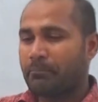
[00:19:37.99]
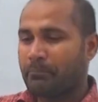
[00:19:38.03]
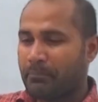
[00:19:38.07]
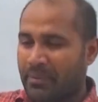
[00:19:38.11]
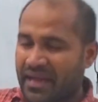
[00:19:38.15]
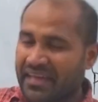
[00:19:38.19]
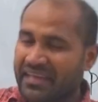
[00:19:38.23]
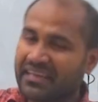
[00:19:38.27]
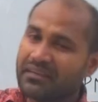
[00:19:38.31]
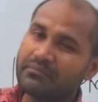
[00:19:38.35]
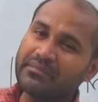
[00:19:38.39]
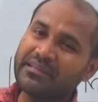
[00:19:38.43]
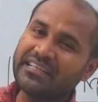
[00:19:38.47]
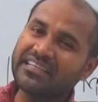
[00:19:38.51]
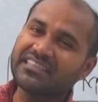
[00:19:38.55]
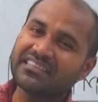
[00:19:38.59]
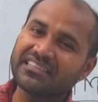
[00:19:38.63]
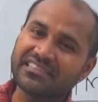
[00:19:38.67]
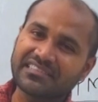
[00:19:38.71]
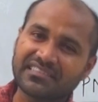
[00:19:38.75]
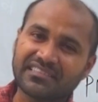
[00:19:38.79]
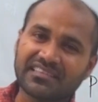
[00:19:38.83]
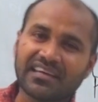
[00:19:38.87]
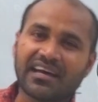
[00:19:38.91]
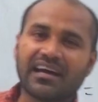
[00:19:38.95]

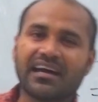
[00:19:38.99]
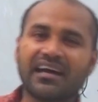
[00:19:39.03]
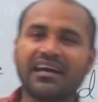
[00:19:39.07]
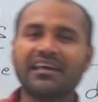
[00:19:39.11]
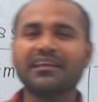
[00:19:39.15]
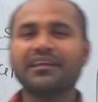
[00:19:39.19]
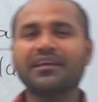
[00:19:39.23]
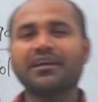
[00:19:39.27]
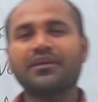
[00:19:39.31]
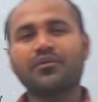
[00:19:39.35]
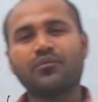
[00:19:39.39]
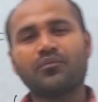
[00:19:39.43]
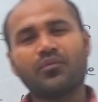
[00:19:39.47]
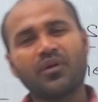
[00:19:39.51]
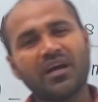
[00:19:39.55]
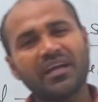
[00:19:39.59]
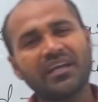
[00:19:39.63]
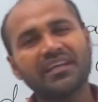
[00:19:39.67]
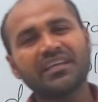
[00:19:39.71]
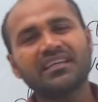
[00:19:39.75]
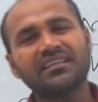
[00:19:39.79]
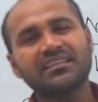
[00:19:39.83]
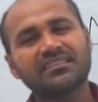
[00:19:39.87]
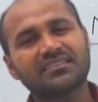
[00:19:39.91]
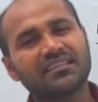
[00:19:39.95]
parameters are,
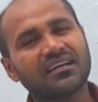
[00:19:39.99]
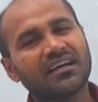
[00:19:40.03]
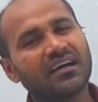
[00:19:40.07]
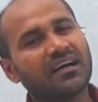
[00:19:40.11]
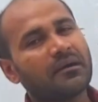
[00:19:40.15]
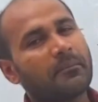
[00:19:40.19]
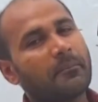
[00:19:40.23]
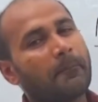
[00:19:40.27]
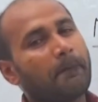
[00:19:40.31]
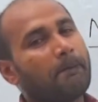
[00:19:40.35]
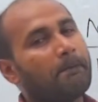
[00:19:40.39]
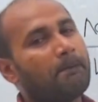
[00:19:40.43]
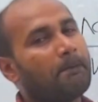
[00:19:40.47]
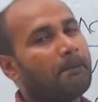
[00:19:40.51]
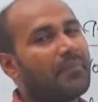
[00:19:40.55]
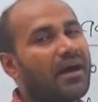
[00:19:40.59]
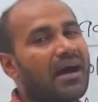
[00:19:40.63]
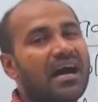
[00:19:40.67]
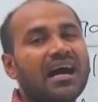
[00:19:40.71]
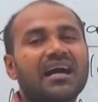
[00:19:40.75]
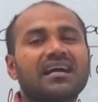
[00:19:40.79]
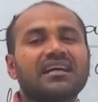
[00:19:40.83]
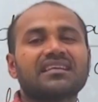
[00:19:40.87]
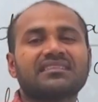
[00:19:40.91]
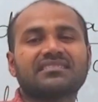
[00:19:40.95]
one is the
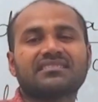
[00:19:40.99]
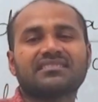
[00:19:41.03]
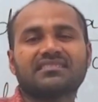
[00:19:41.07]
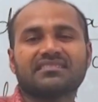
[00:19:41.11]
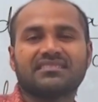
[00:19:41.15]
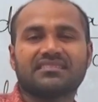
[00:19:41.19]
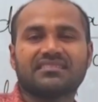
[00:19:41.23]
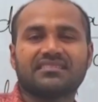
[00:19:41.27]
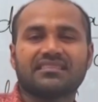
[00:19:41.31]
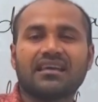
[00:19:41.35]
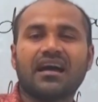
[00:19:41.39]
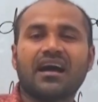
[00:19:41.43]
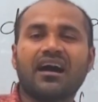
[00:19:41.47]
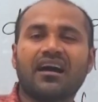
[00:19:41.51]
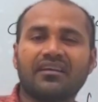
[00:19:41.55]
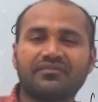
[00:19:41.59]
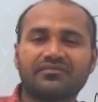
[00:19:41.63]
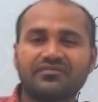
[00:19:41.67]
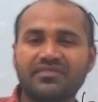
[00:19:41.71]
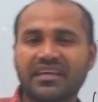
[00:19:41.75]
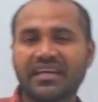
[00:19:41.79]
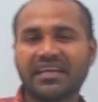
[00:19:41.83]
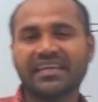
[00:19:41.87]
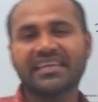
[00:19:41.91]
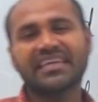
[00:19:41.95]
mass
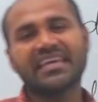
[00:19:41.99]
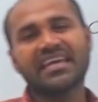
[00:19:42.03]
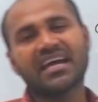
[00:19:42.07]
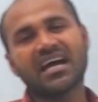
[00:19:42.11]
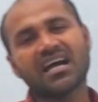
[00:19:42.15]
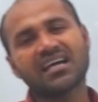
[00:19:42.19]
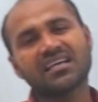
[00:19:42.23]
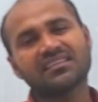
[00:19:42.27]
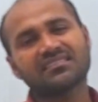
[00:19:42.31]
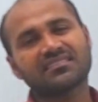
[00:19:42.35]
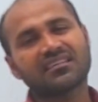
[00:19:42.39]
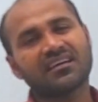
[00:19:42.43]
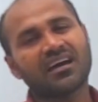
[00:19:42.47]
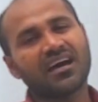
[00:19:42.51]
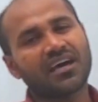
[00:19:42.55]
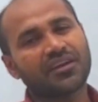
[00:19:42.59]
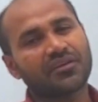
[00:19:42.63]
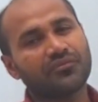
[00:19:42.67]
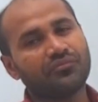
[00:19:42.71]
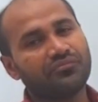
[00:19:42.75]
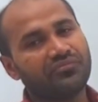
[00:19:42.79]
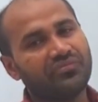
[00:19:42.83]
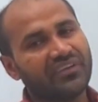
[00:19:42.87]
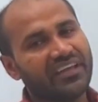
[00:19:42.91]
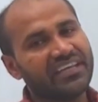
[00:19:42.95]
of the gas or
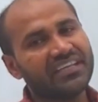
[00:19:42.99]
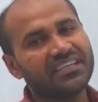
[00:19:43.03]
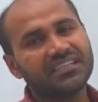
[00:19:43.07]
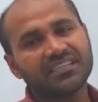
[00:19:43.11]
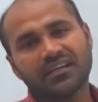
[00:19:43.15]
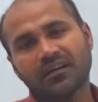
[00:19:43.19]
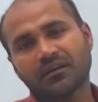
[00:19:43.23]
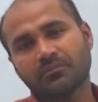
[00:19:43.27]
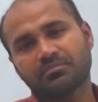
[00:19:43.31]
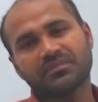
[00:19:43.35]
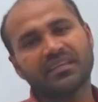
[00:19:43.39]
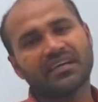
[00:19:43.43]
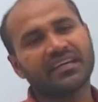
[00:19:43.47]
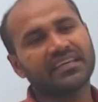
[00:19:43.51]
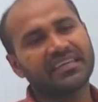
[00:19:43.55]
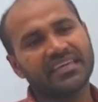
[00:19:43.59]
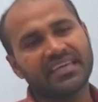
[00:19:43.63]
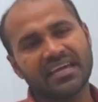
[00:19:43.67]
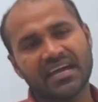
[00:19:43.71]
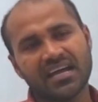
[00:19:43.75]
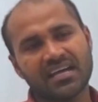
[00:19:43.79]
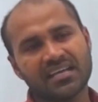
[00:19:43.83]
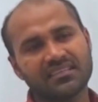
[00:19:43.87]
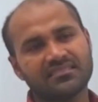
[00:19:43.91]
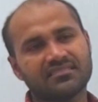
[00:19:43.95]
weight of the
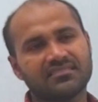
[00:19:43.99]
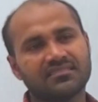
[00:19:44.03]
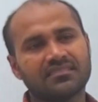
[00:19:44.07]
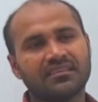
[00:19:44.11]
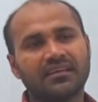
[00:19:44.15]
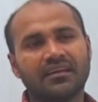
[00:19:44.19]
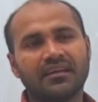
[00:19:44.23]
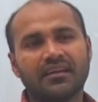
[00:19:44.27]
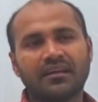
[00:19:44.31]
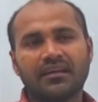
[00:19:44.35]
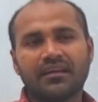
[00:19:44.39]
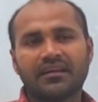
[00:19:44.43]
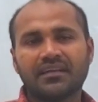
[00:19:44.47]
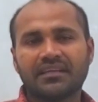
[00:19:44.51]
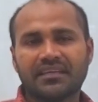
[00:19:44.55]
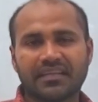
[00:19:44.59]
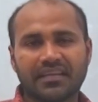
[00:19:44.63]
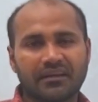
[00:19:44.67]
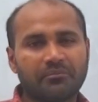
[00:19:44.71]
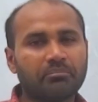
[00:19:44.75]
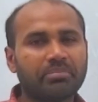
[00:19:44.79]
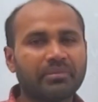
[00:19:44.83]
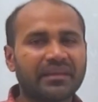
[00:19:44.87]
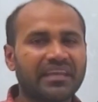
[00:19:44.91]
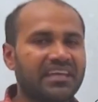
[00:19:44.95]
gas,
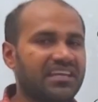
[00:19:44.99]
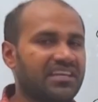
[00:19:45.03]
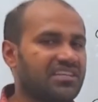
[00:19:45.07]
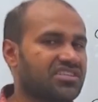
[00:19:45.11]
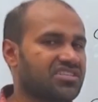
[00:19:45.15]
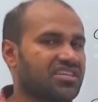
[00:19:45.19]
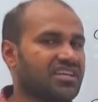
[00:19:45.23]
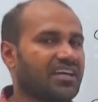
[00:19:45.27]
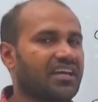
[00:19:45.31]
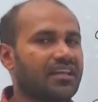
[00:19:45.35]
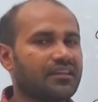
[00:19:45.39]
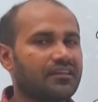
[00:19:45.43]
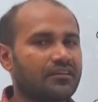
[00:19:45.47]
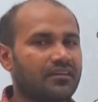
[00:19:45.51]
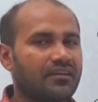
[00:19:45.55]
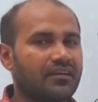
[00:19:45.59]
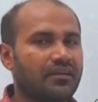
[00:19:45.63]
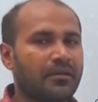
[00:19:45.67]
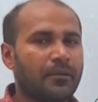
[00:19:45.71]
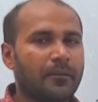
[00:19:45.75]
temperature,